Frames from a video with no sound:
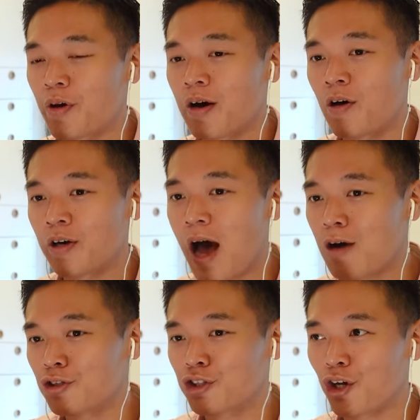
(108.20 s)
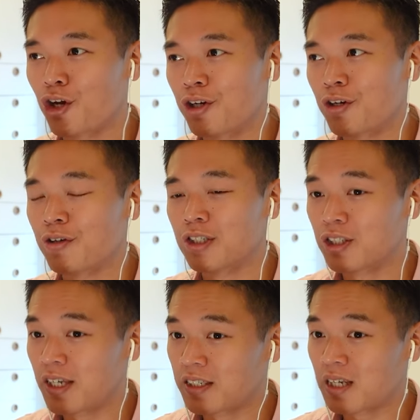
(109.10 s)
are on the outskirts. You know, you just
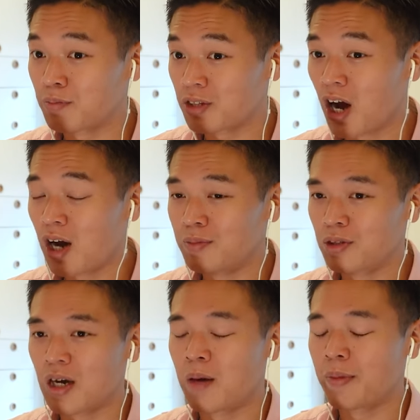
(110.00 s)
take some time to come